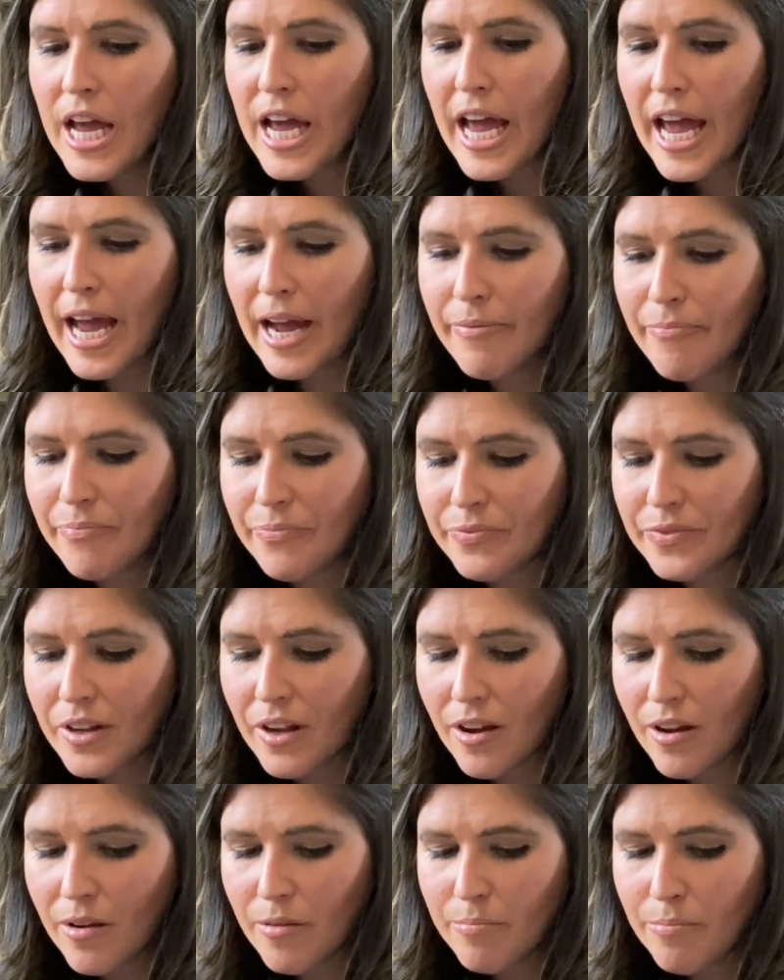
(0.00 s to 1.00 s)
Um,
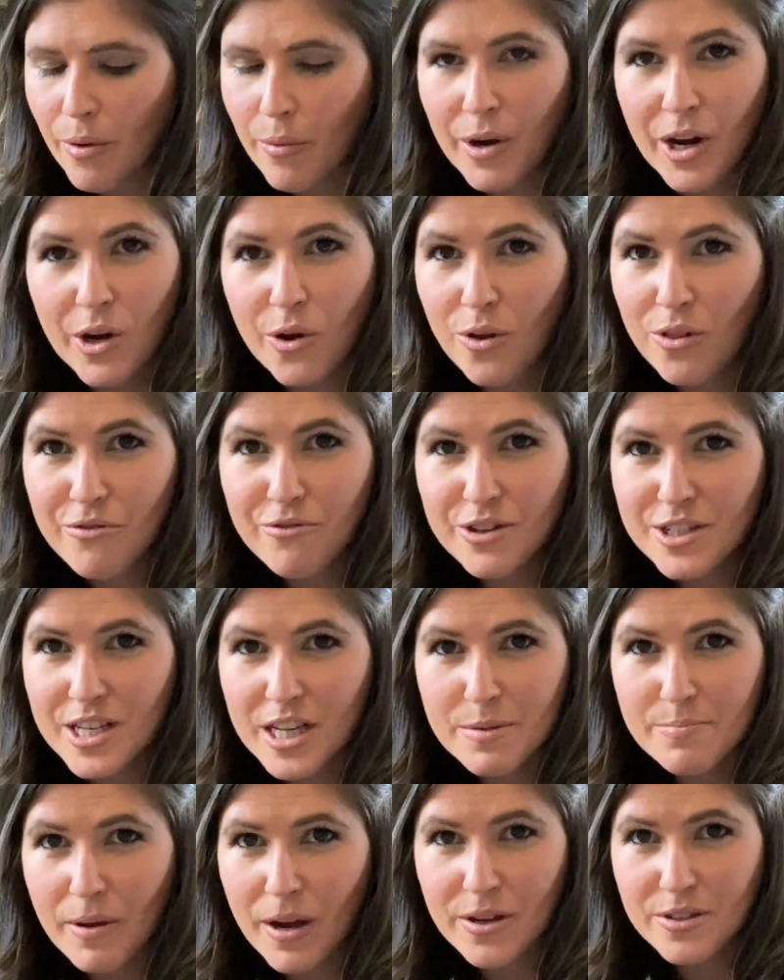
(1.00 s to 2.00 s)
but when I got them for £6,
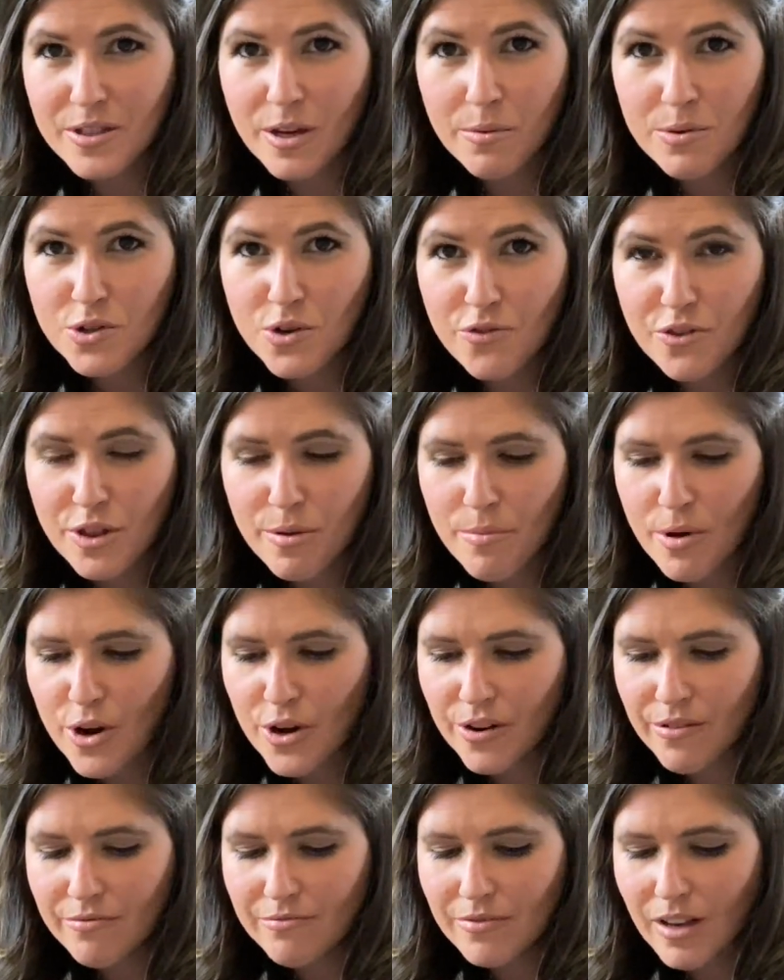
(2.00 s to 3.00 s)
I was off at the
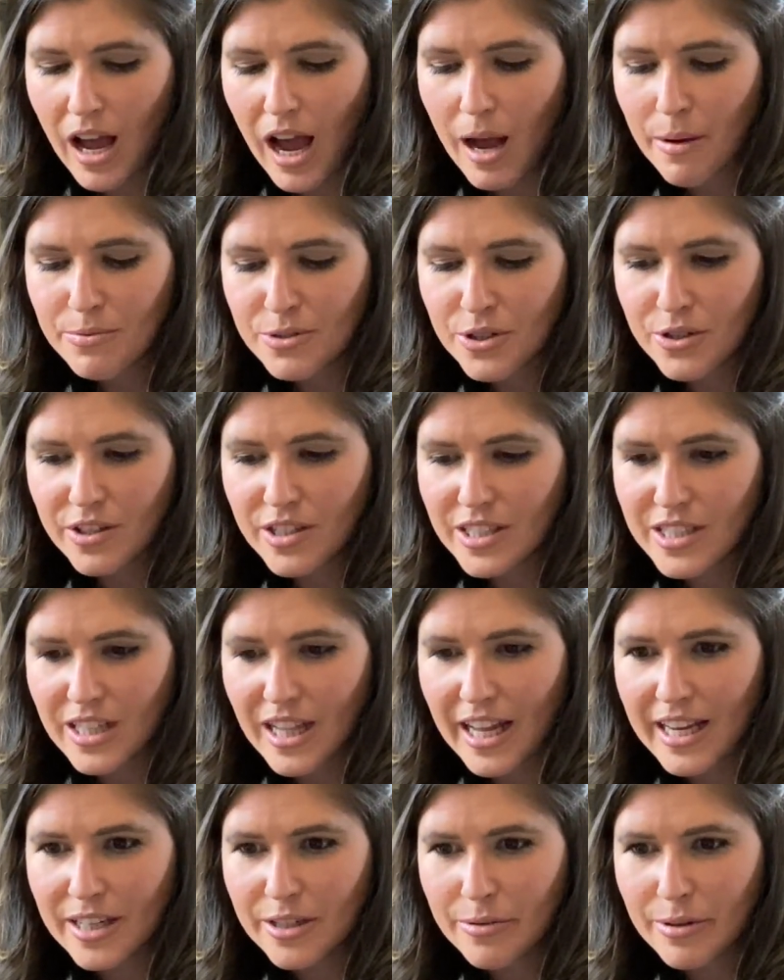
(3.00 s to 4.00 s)
moon. Absolutely
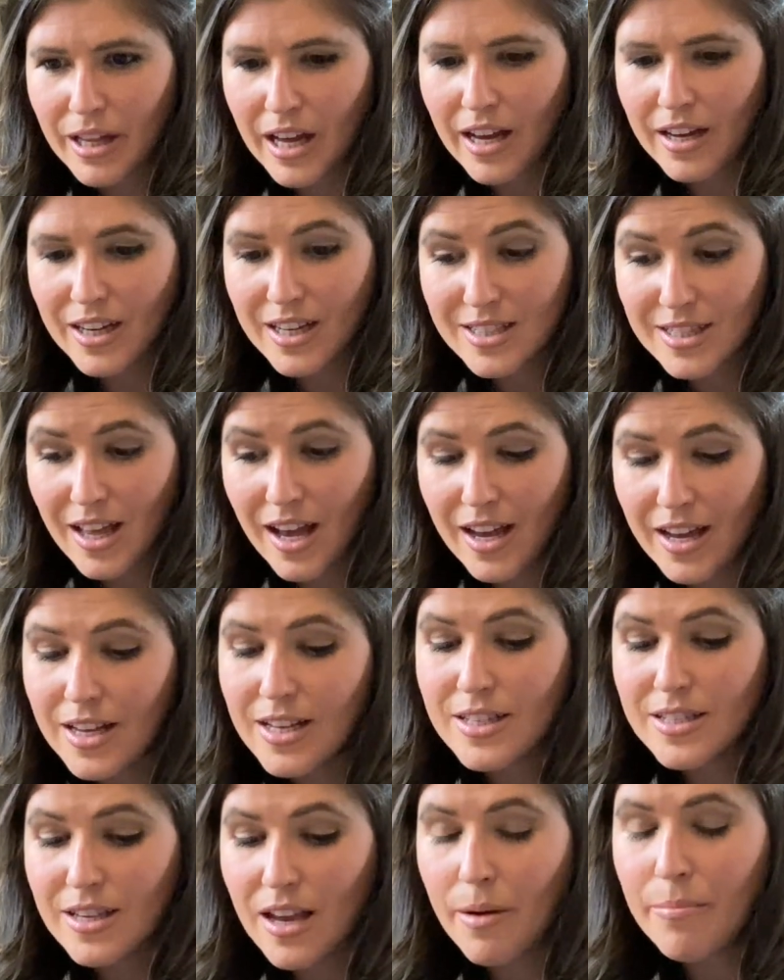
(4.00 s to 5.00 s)
delighted with that because that
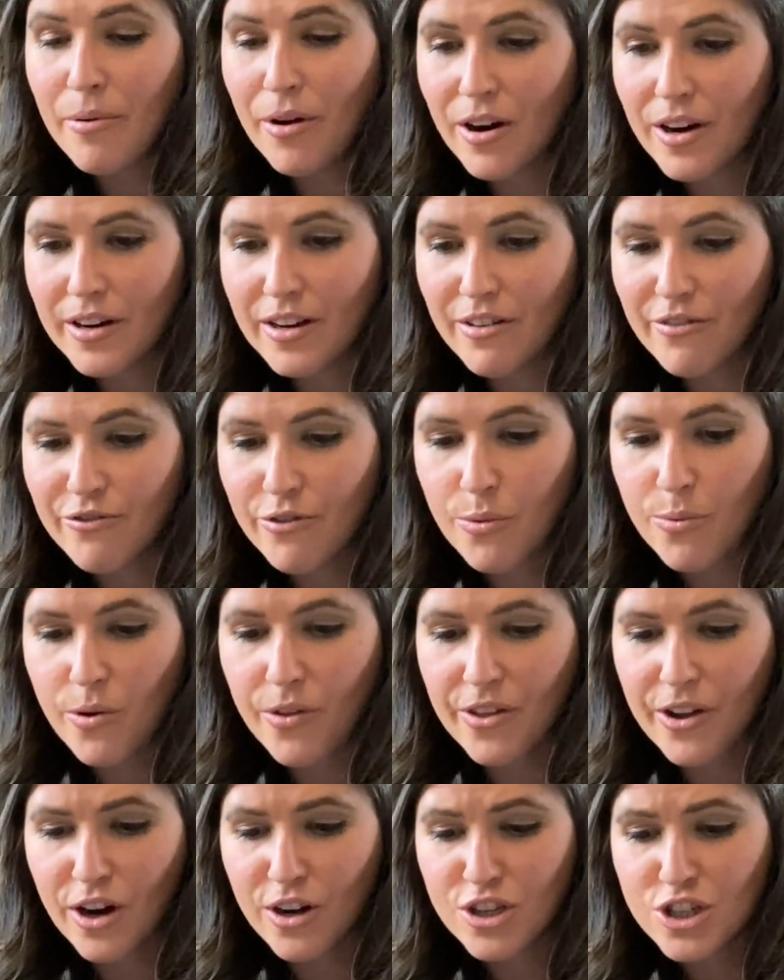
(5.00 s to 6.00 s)
is a bargain for
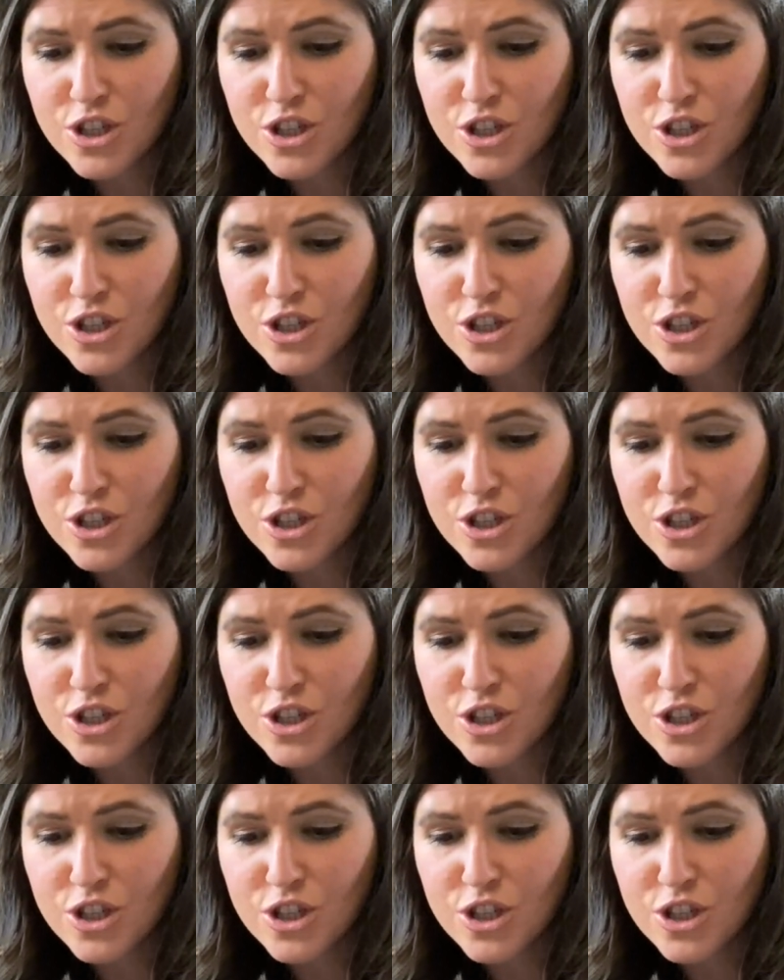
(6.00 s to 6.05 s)
what they are.